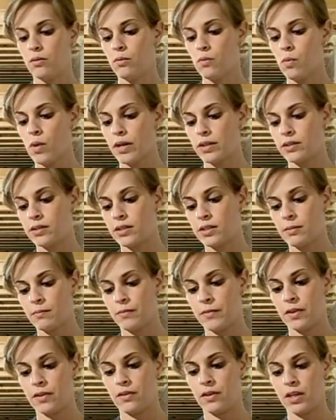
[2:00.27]
wanting
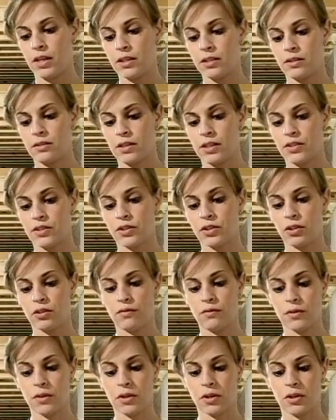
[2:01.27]
something that's good
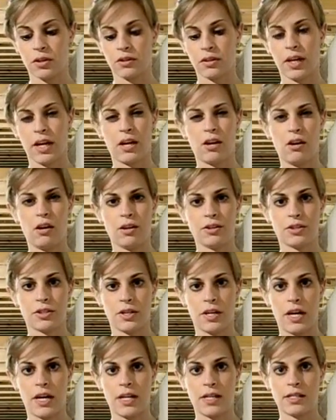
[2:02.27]
for kind of all
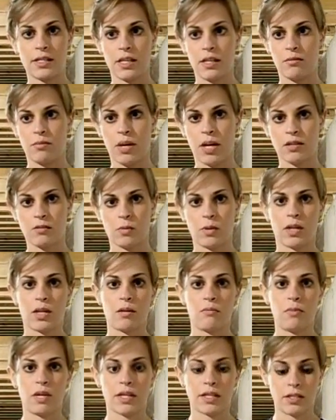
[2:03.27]
terrains and possibly
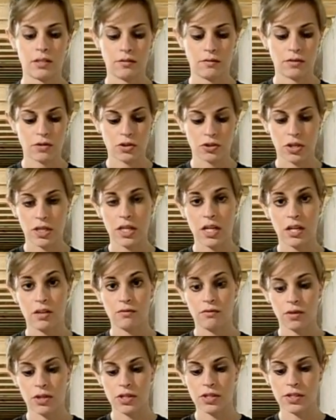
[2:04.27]
like a mix of street
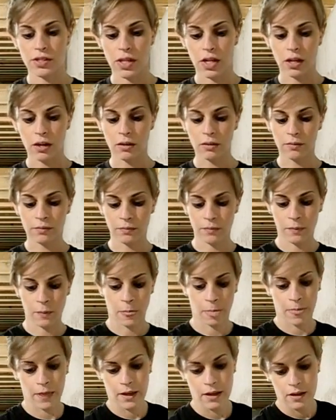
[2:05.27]
and freestyle.
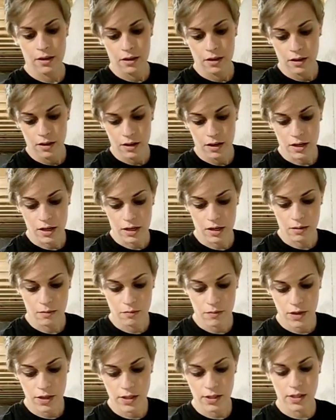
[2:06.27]

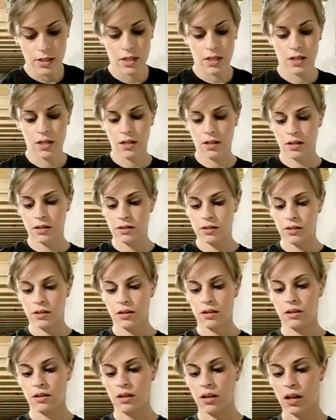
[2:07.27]
This is
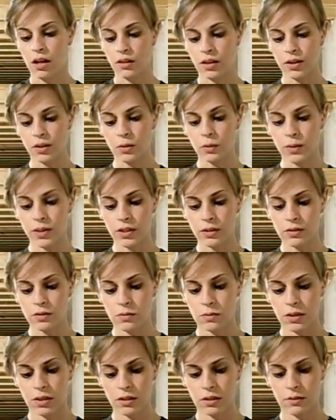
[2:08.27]
a Little Wheels
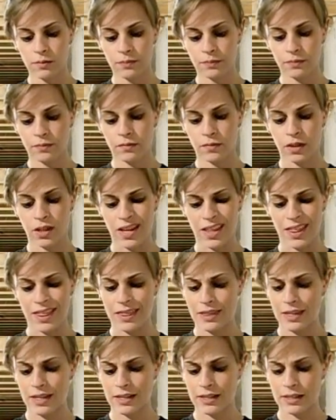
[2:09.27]
wheel.
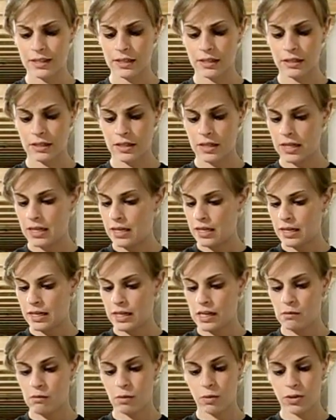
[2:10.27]
I can't
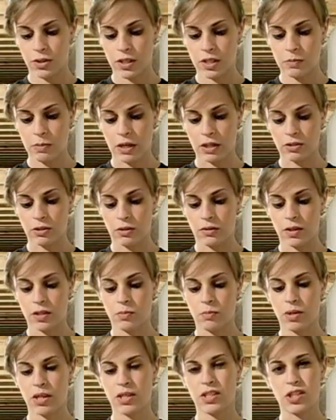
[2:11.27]
remember what the specs are on this,
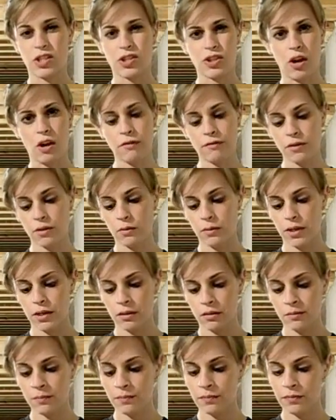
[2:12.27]
but it's a softer
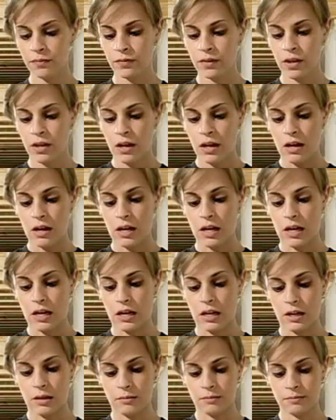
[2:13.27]
wheel.
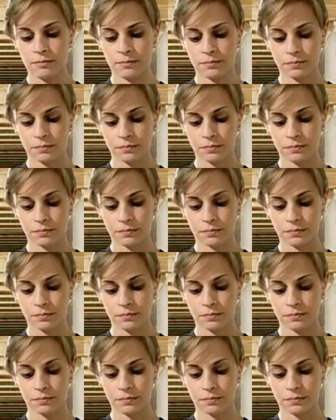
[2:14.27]
I